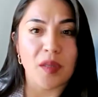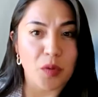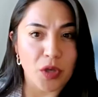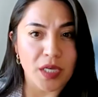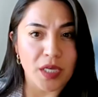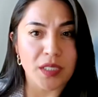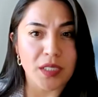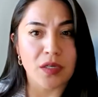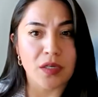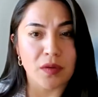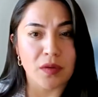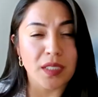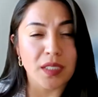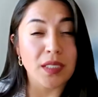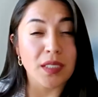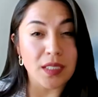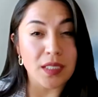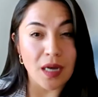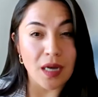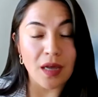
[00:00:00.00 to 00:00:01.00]
Yes, there is.
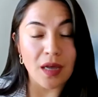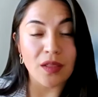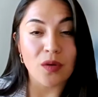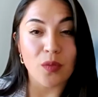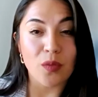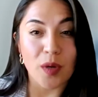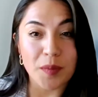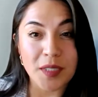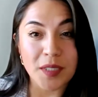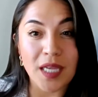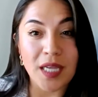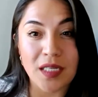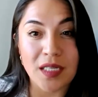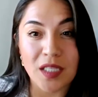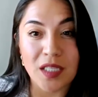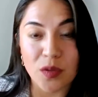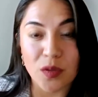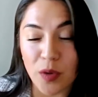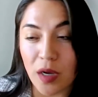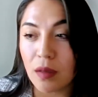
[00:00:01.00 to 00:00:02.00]
It's on the website
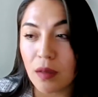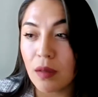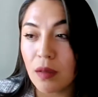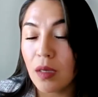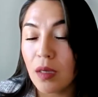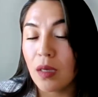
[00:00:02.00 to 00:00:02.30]
as well,